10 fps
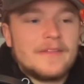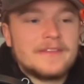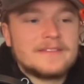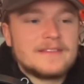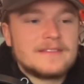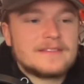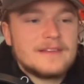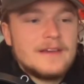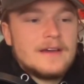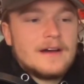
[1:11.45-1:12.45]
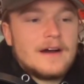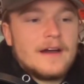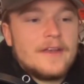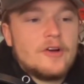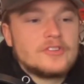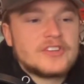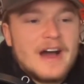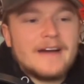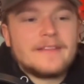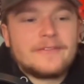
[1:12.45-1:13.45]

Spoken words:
This is no shot.